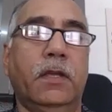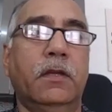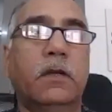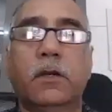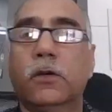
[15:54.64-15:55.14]

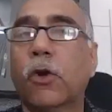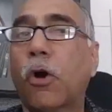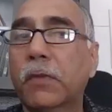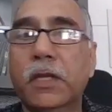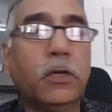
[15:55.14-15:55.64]

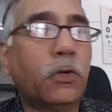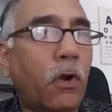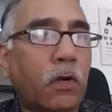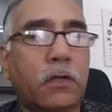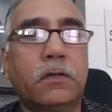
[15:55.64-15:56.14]
Normally
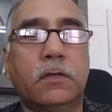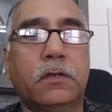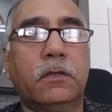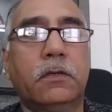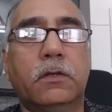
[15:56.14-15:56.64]
not
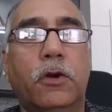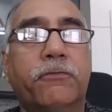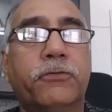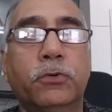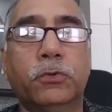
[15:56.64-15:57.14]

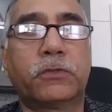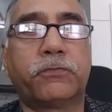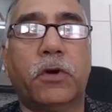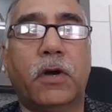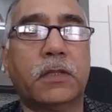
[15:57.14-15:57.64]
of use
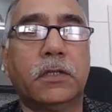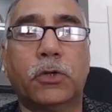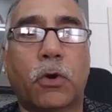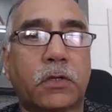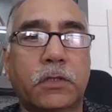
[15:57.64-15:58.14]
for other
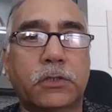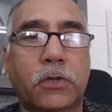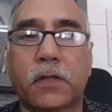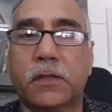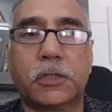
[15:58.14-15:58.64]
doctors
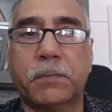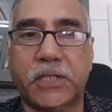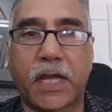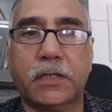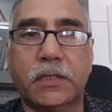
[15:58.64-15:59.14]
or other
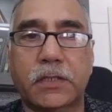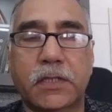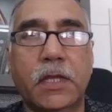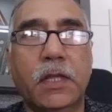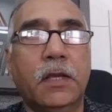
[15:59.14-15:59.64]

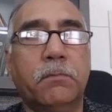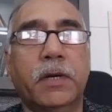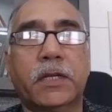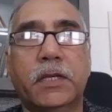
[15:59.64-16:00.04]
specialties, but